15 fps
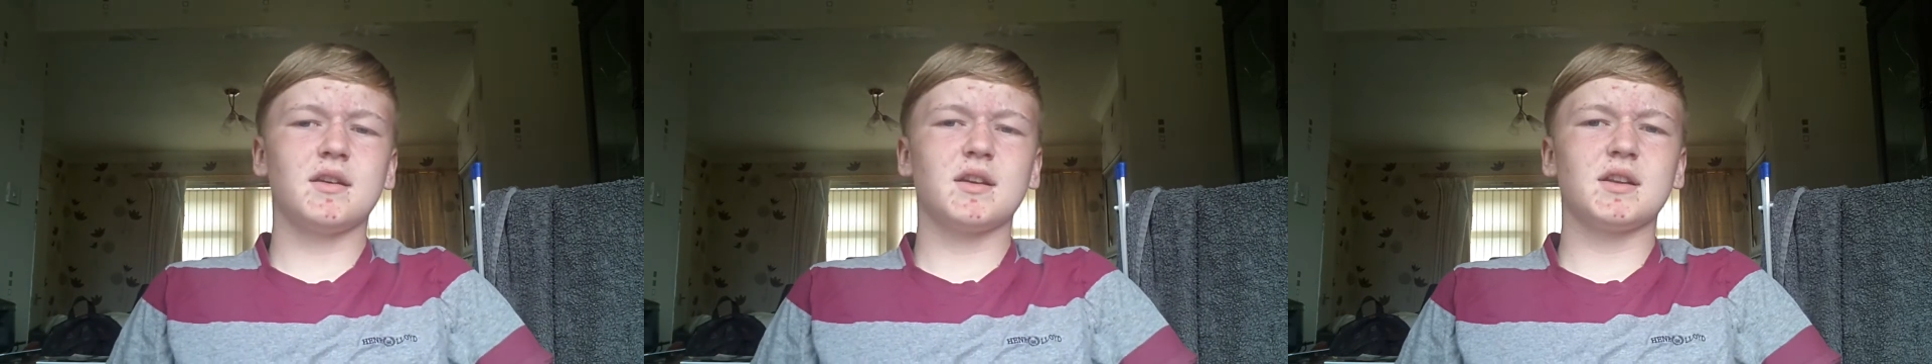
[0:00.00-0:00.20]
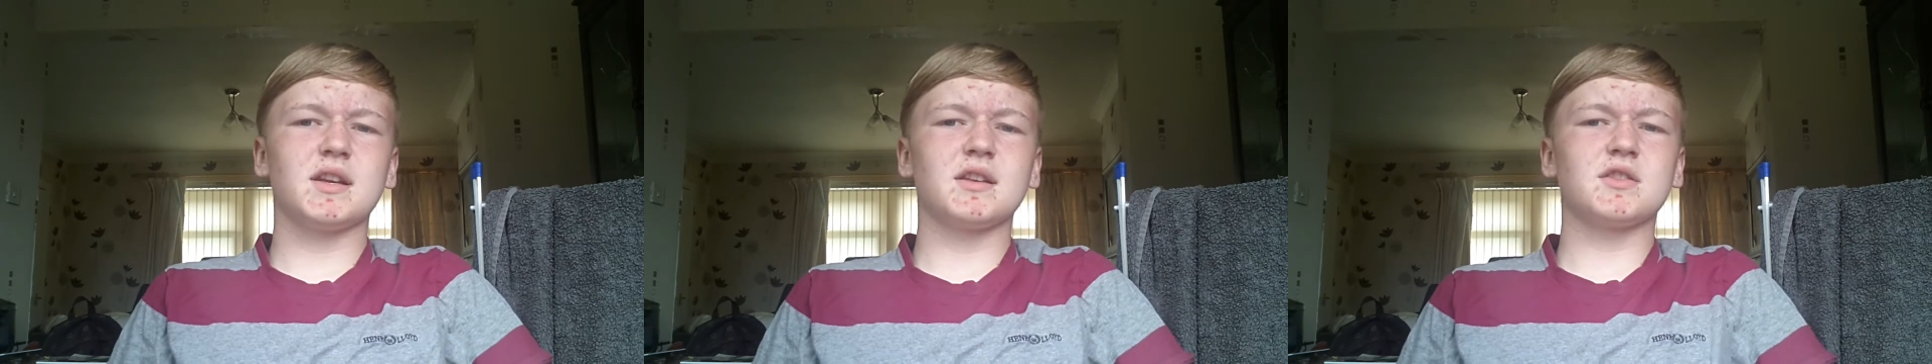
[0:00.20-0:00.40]

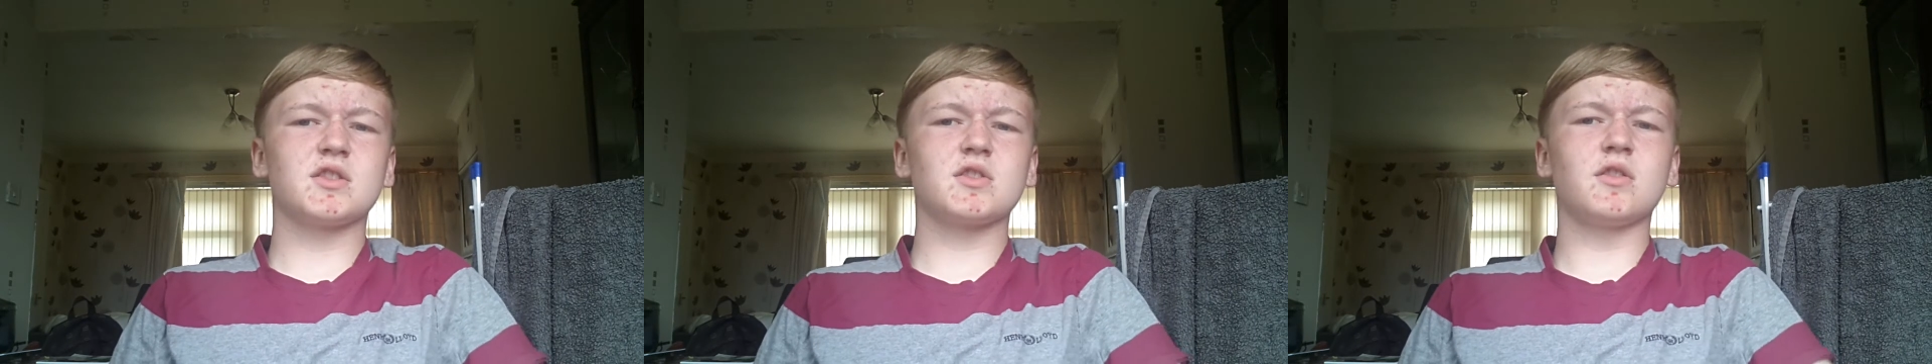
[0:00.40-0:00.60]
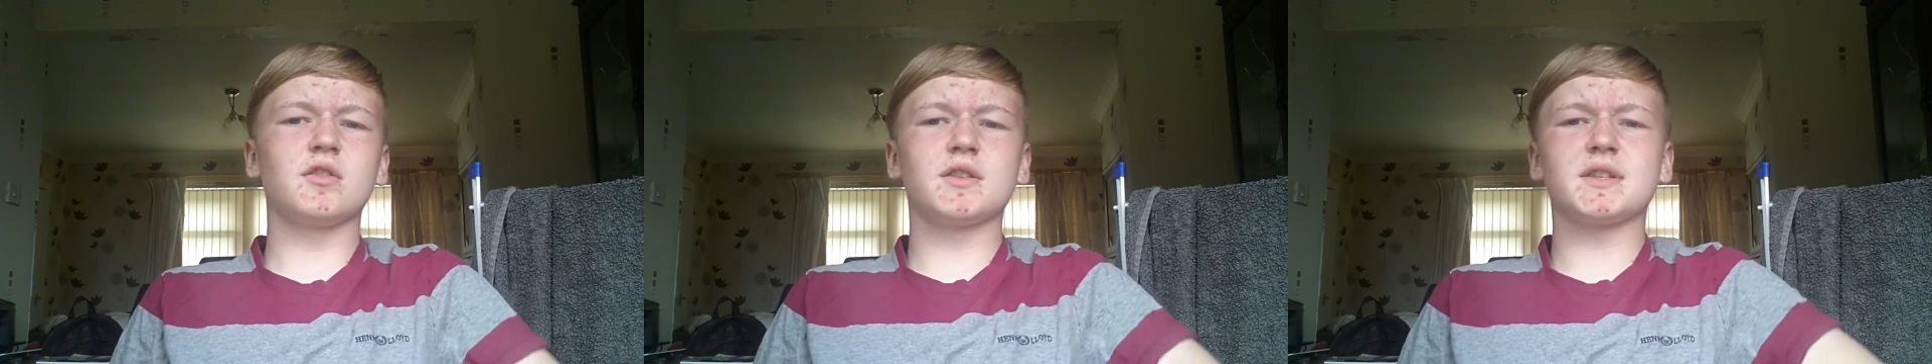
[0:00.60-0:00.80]
And yeah,
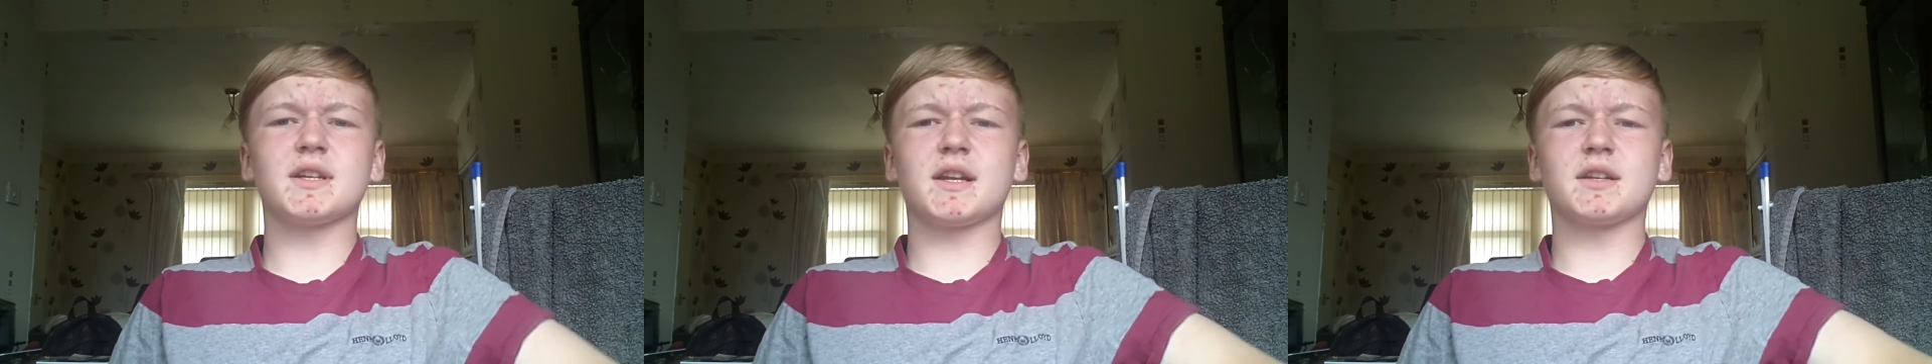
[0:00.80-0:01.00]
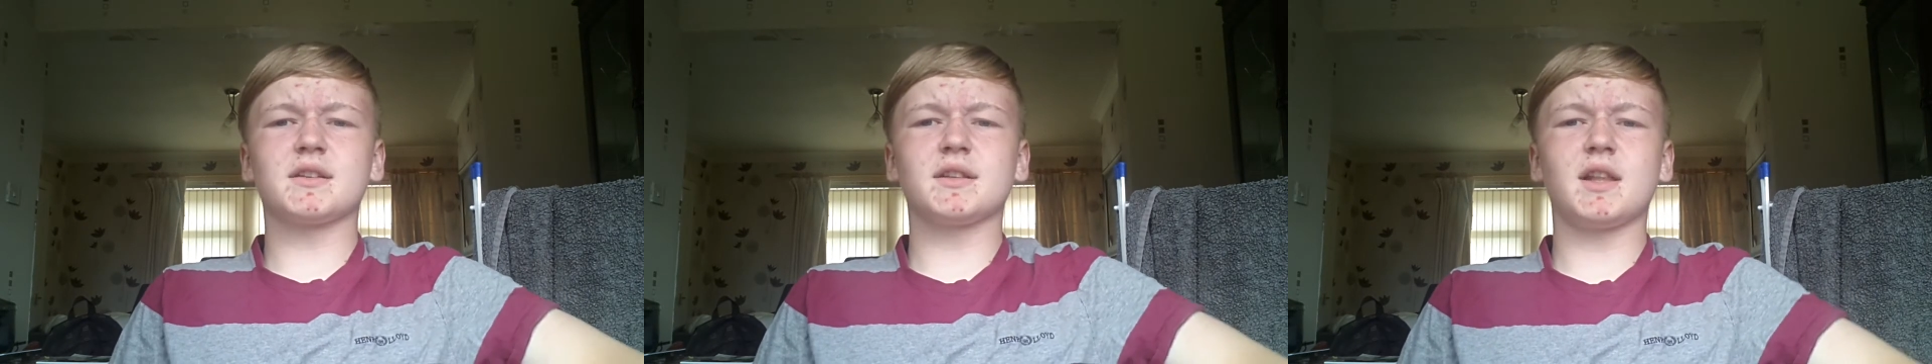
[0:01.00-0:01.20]
just all the
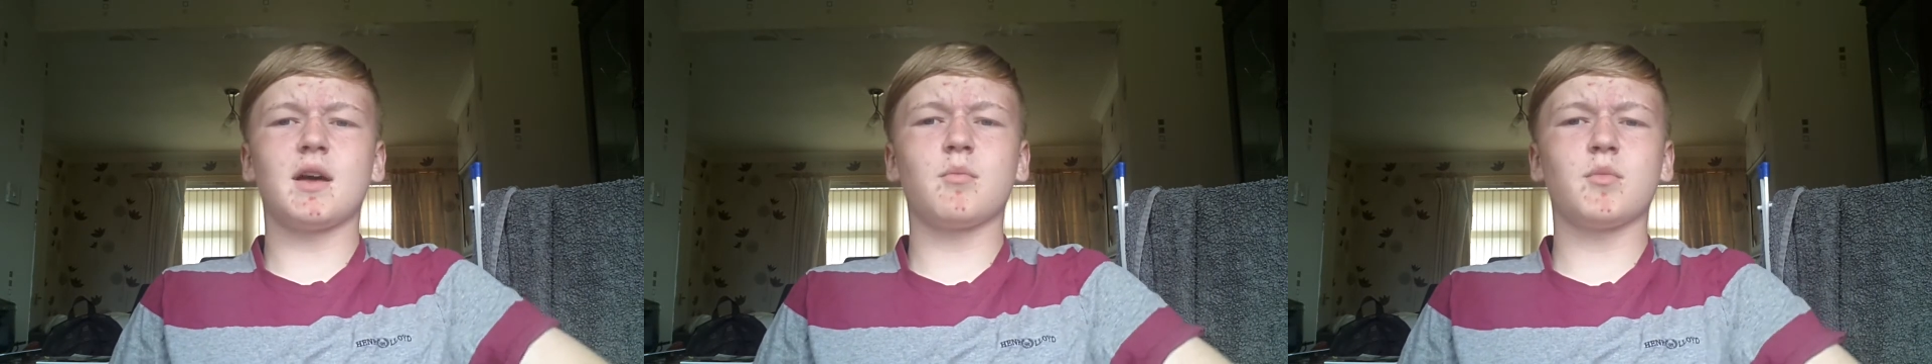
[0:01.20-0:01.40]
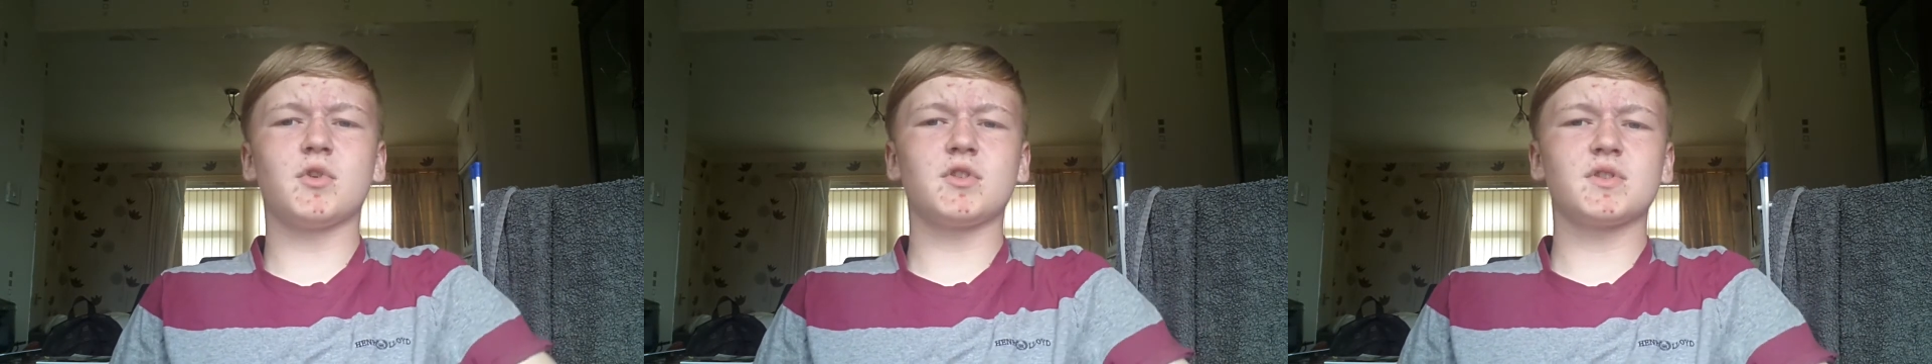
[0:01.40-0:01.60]
standard
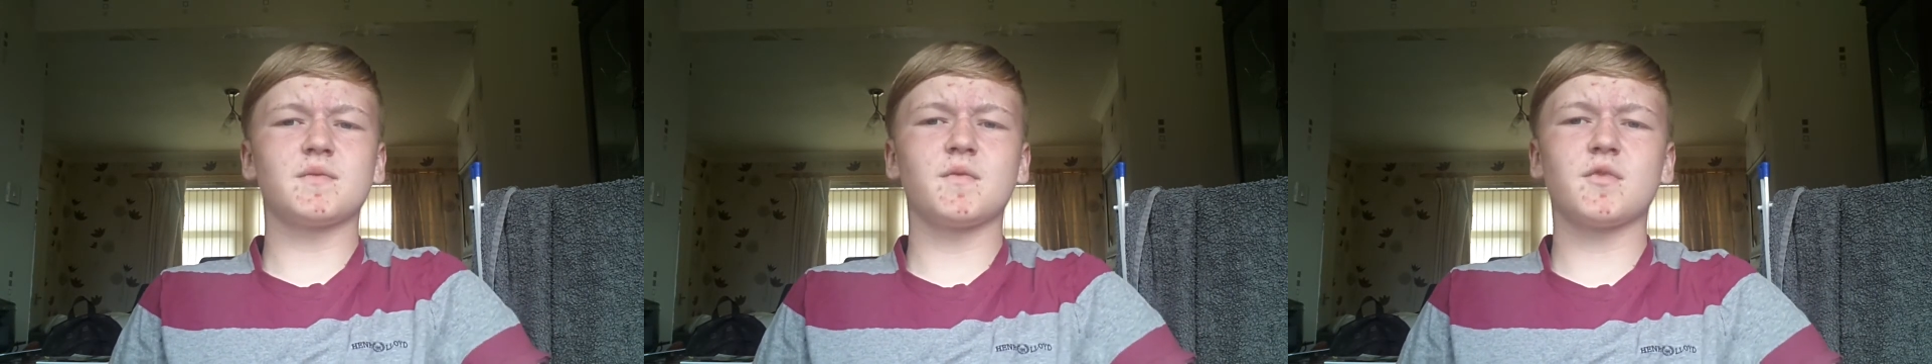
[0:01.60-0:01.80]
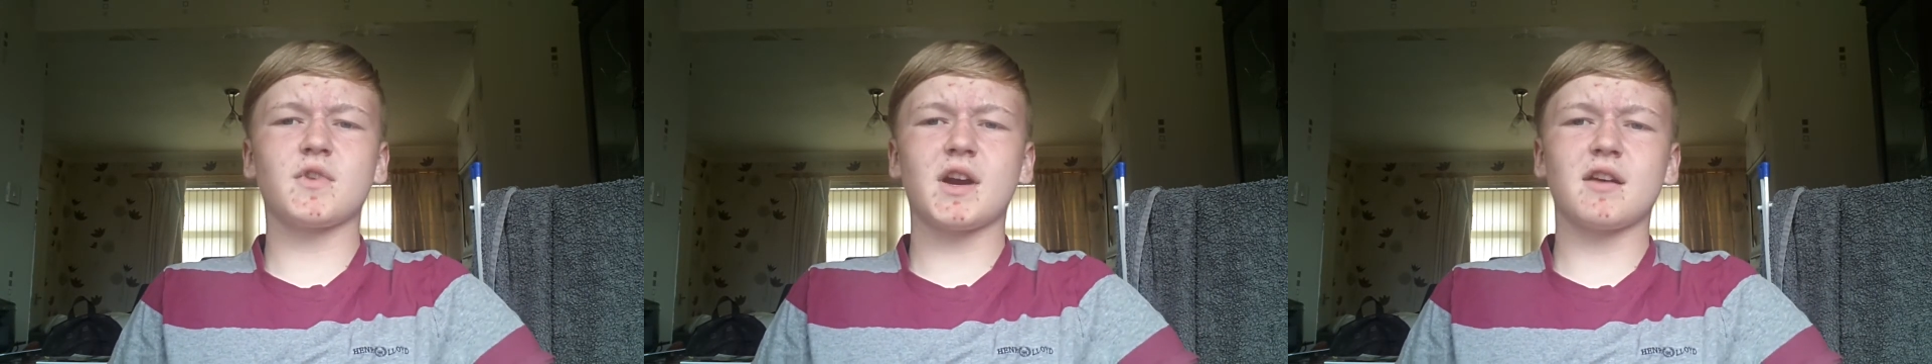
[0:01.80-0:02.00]
Lambos
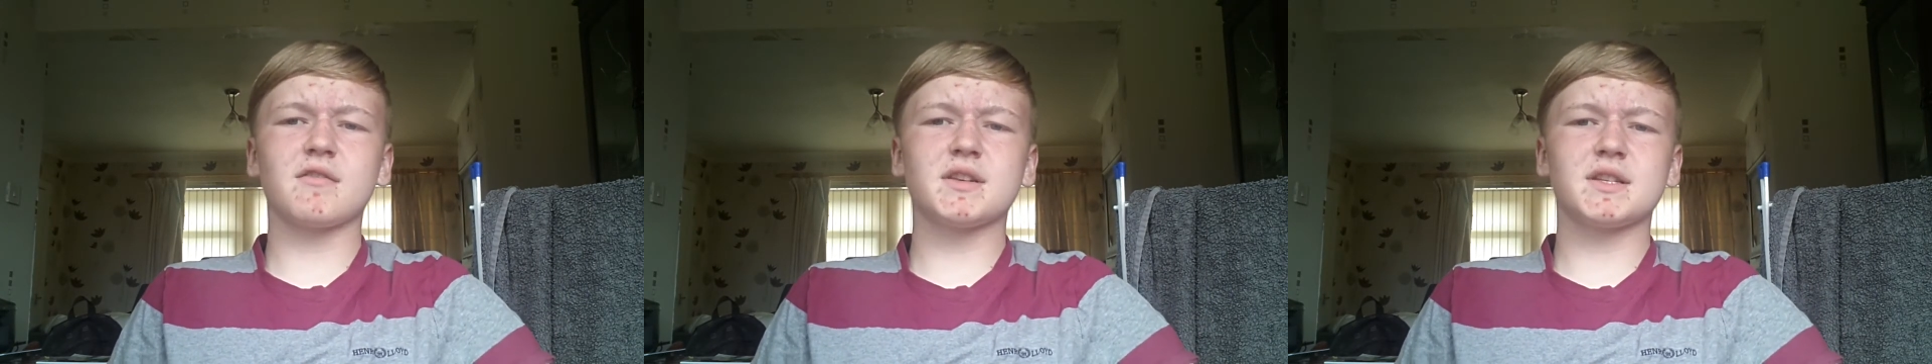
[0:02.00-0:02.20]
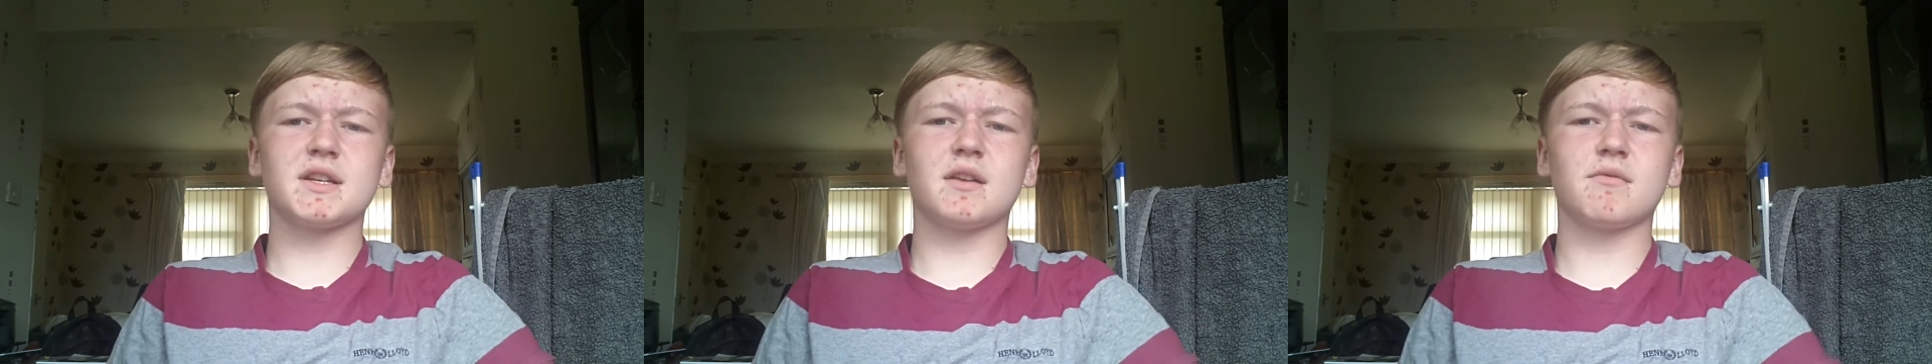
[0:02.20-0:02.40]
and
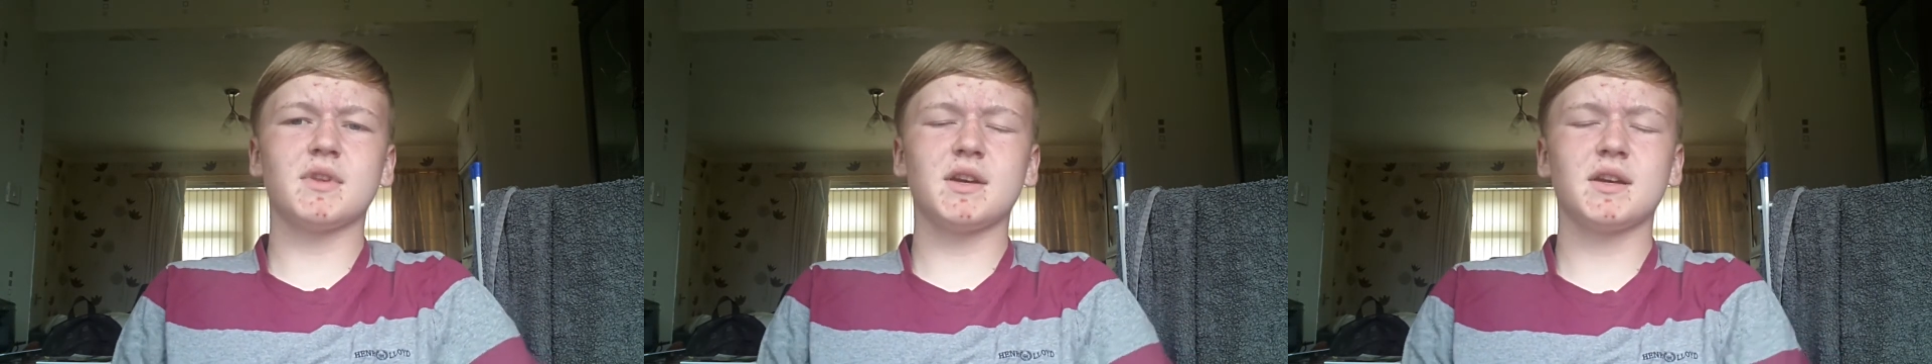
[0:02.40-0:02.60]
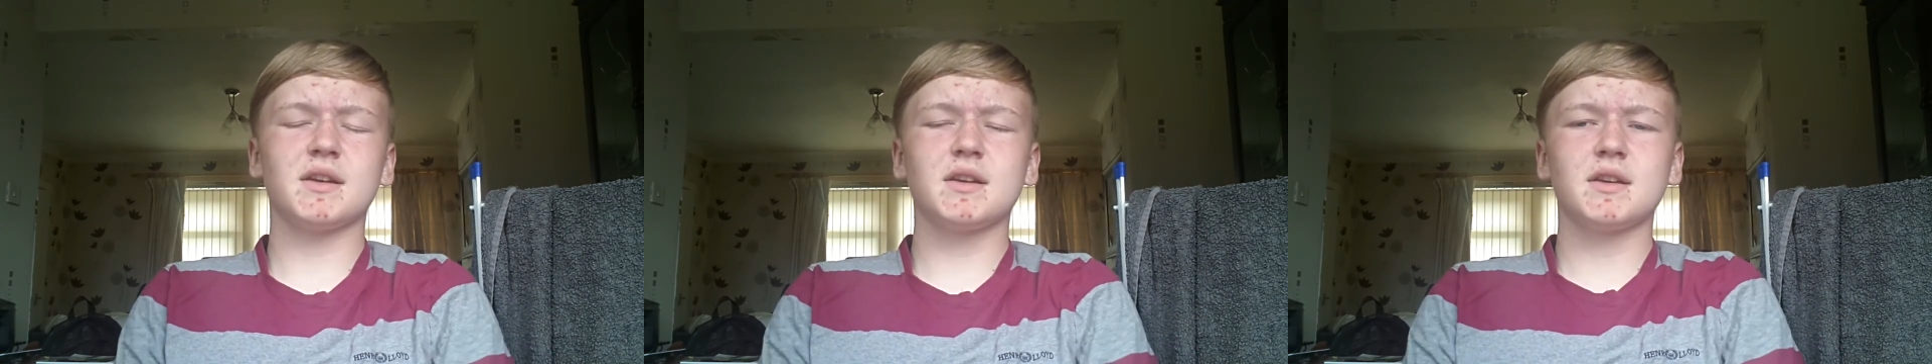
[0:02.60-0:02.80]
Ferraris down
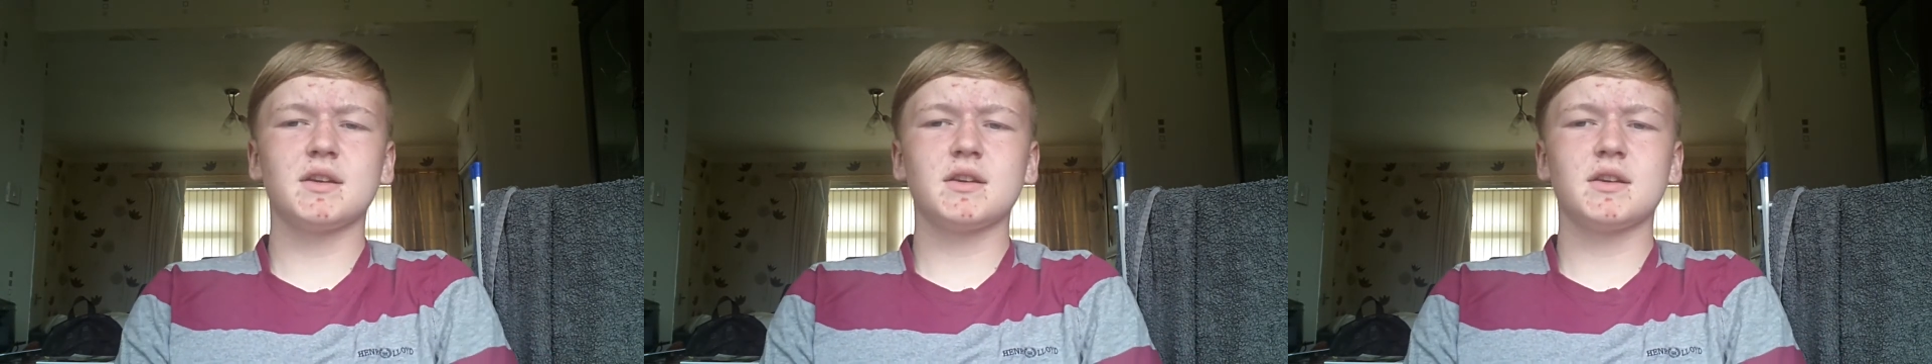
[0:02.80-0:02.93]
there.